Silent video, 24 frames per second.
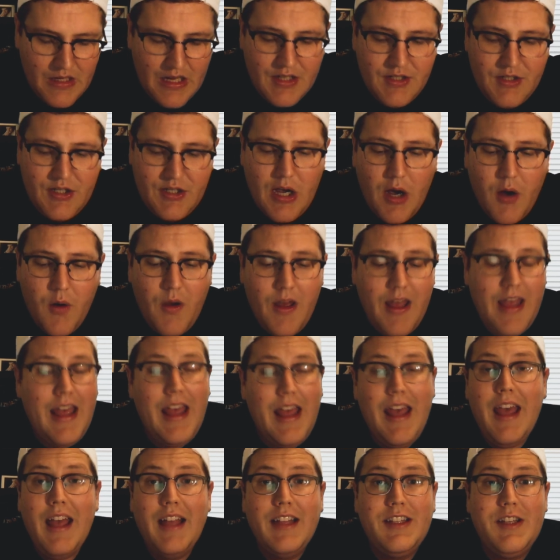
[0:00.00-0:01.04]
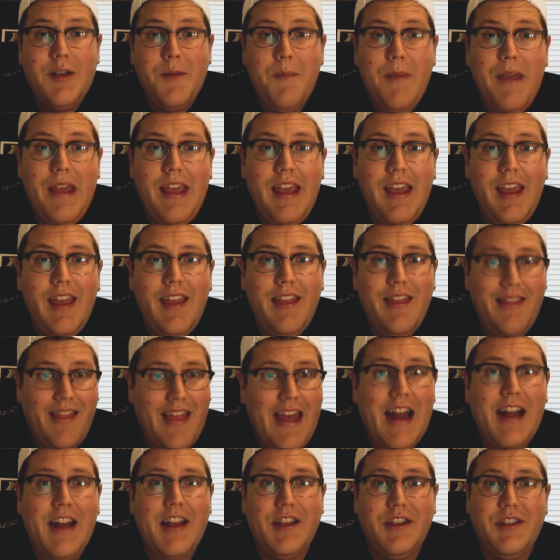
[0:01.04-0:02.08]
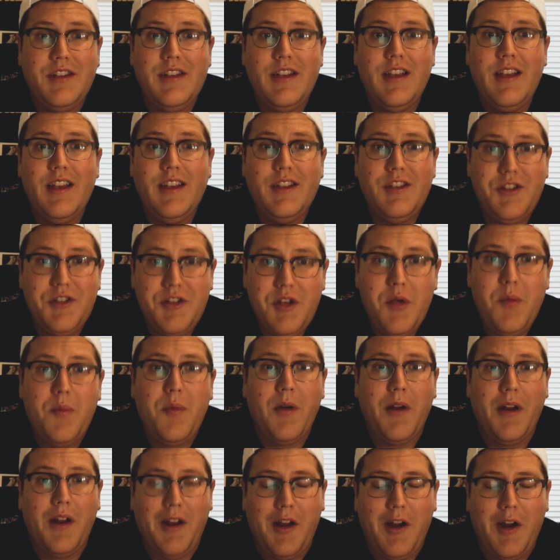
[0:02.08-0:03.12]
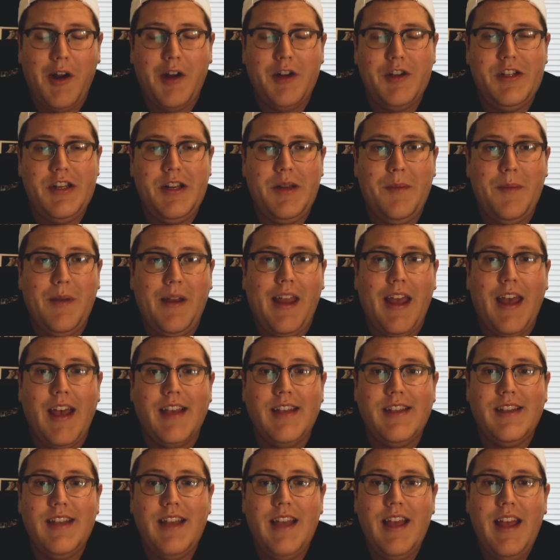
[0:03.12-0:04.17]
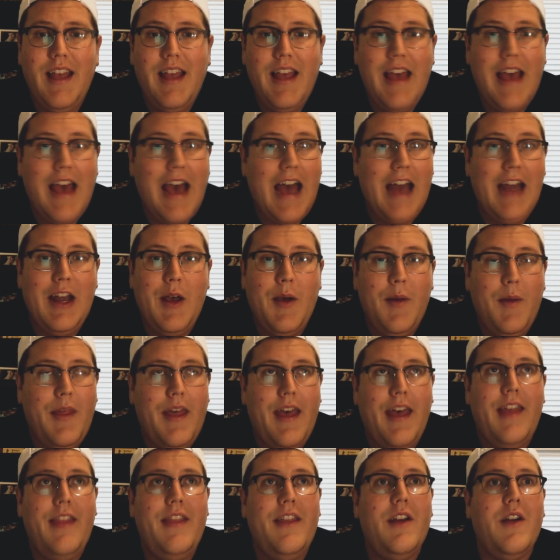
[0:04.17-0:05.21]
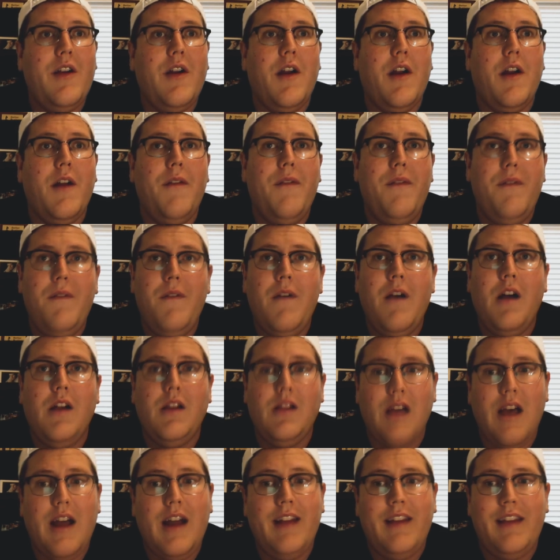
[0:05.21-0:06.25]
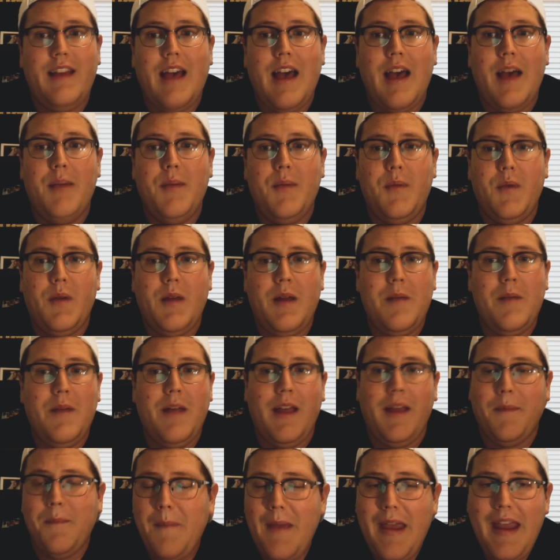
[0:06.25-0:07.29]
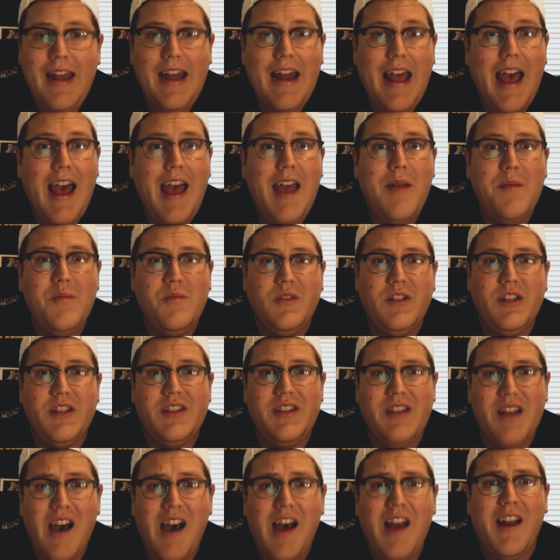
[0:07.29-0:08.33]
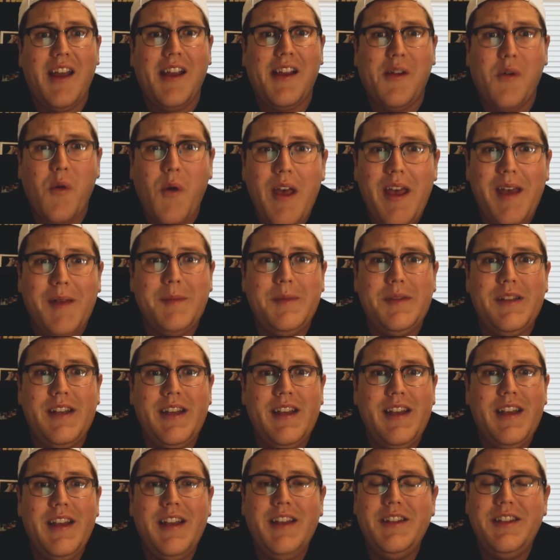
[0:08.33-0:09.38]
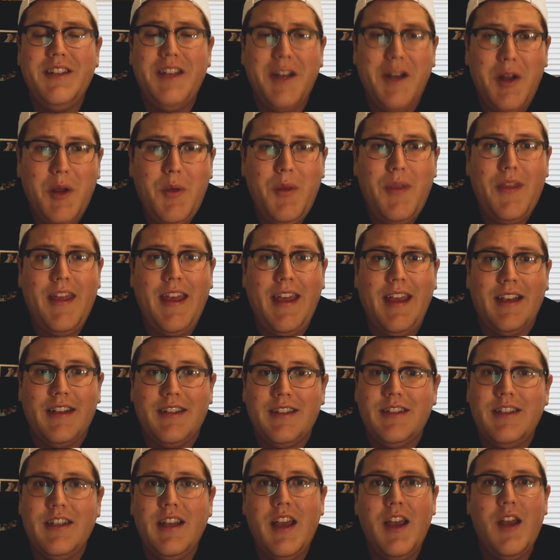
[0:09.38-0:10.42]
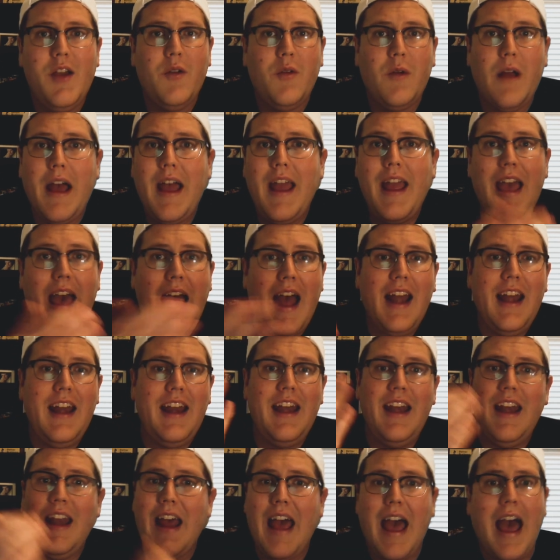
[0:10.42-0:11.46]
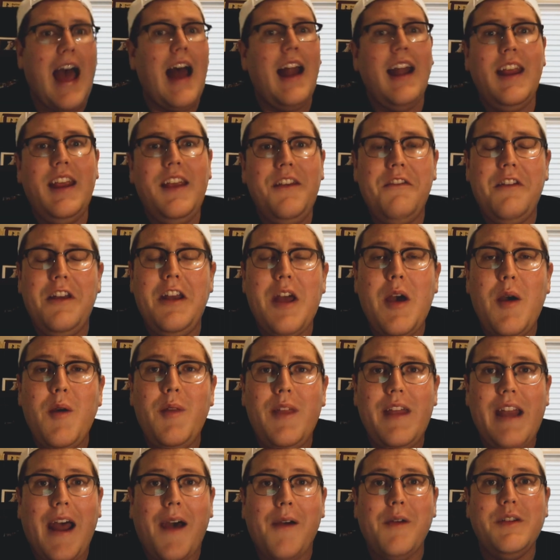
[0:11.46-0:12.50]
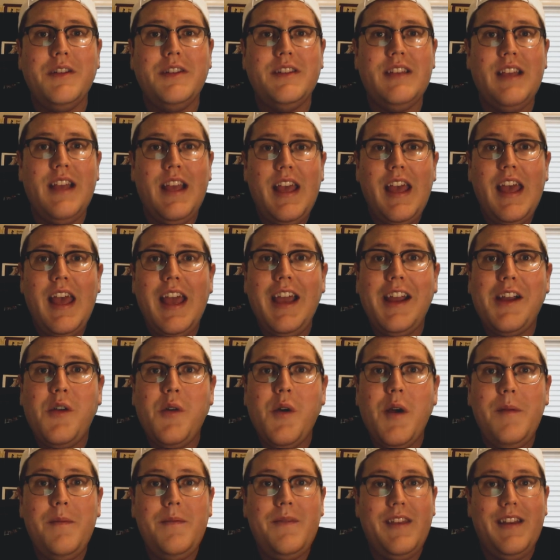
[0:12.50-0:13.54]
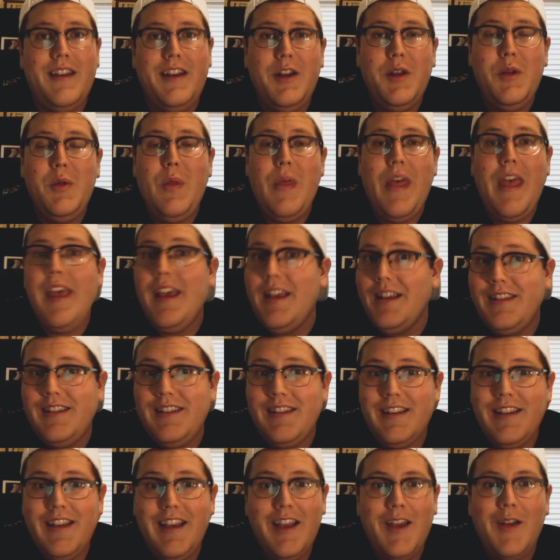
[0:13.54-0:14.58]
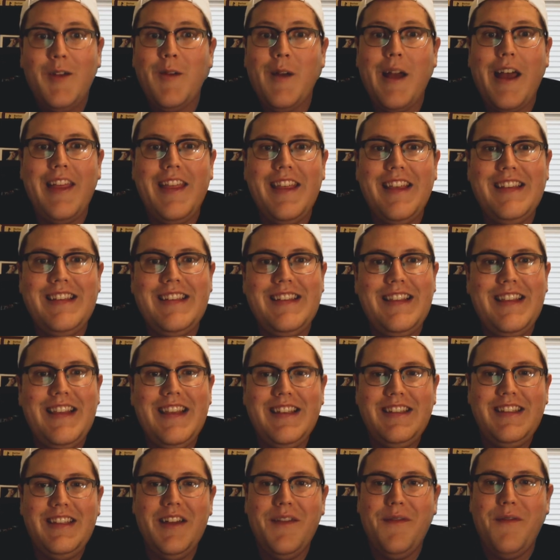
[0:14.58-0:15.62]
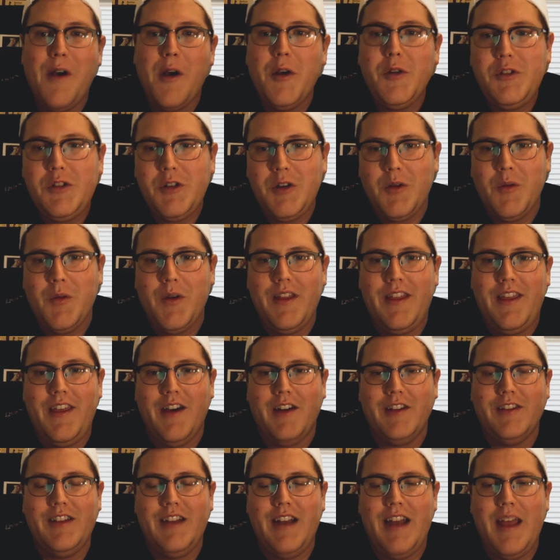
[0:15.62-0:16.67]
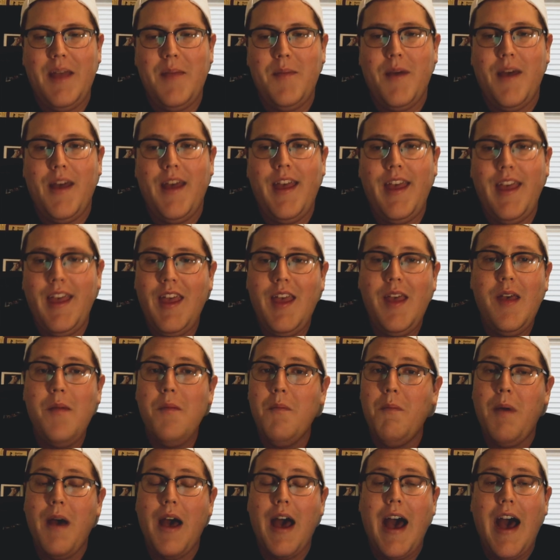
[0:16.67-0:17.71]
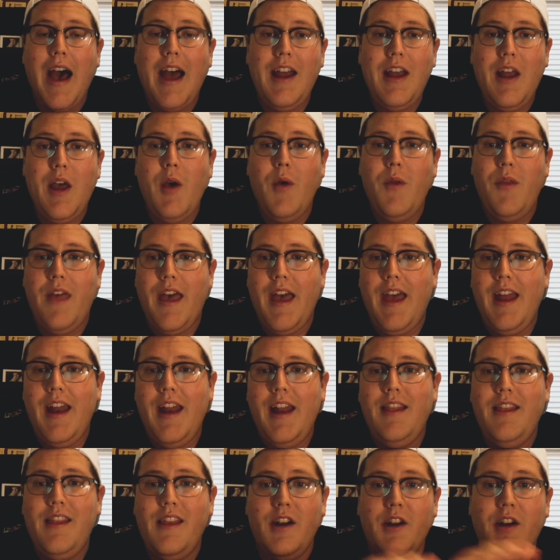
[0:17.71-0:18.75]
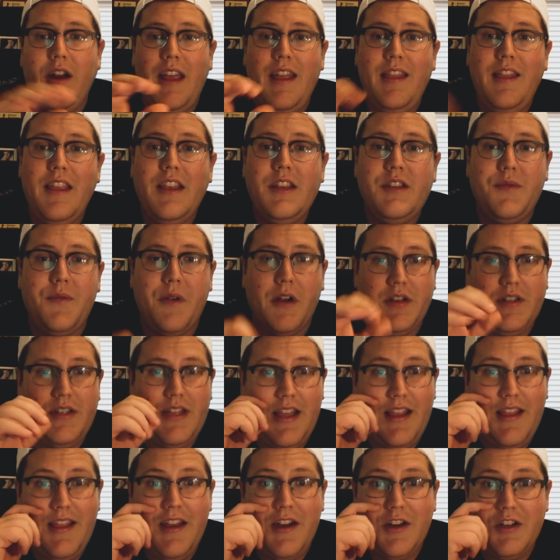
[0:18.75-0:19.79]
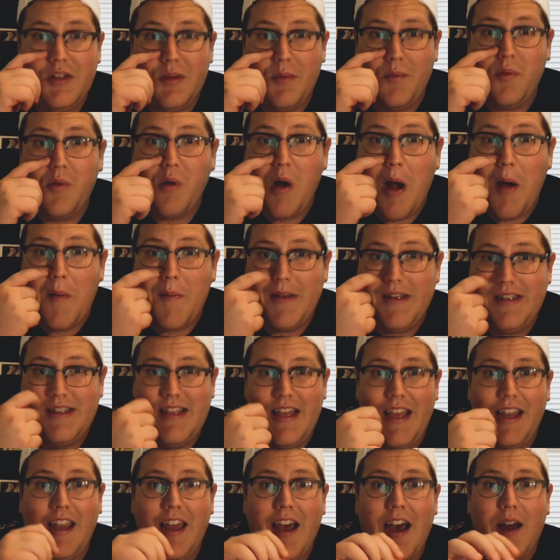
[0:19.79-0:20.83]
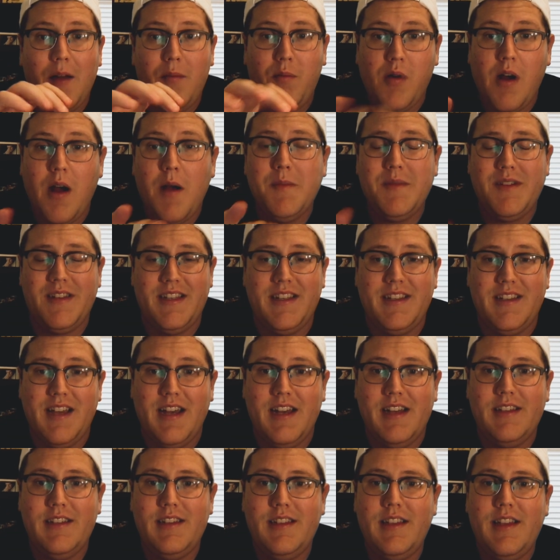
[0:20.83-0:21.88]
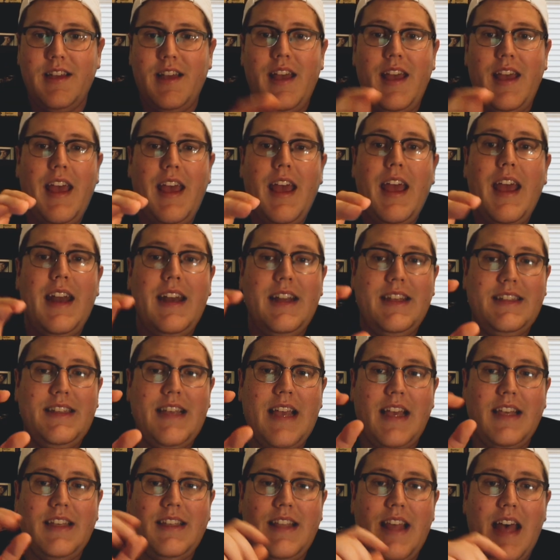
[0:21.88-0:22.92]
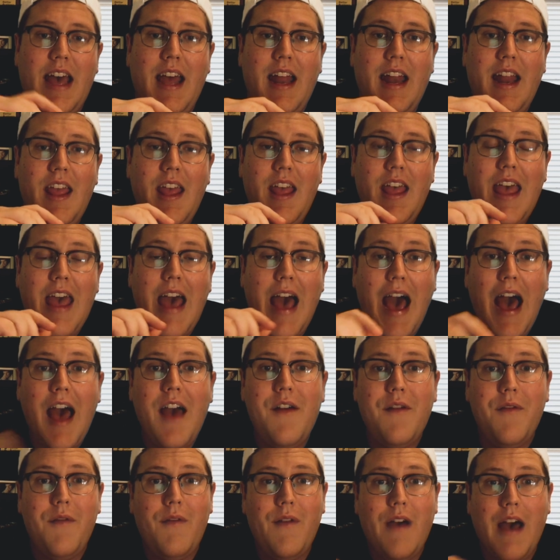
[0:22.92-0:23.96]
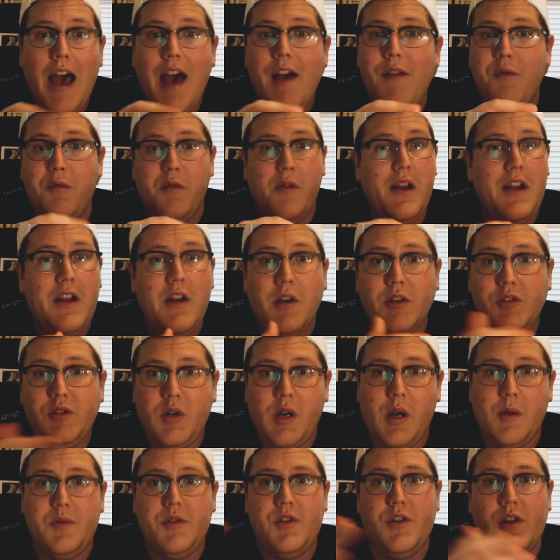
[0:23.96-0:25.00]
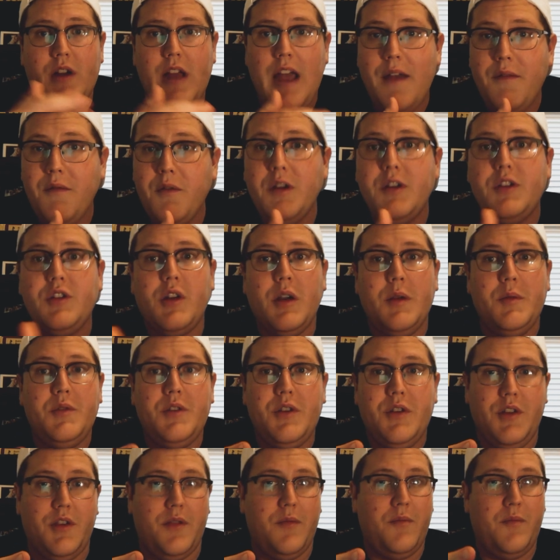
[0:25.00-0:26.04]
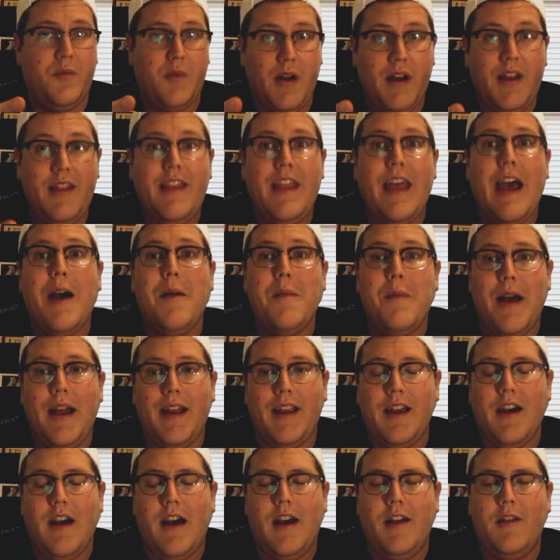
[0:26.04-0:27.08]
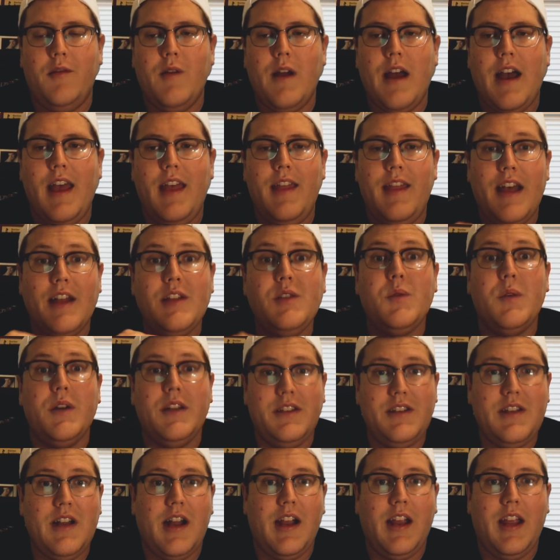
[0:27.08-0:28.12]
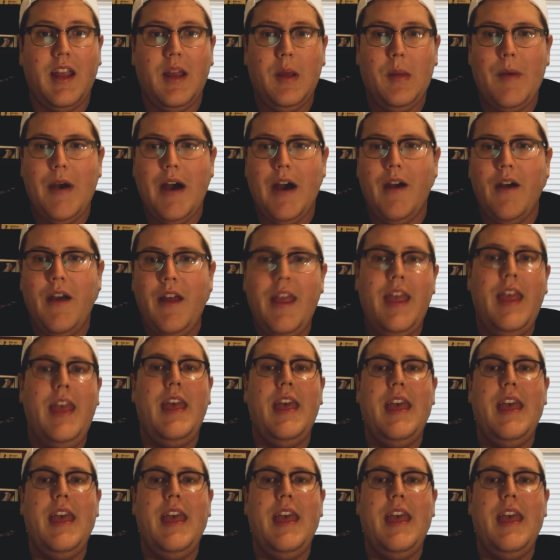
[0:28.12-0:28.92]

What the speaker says: So to me, that is super encouraging because I know that there are a lot of times where I'm like, man, I'm just not equipped to do things, right? I didn't even know that I was equipped to do this, right? This devotional with y'all today, but I know that there in this verse, there's a promise that God promises us. And it says that I've written all scripture, every scripture breathed out by God, right? That's what it's talking about.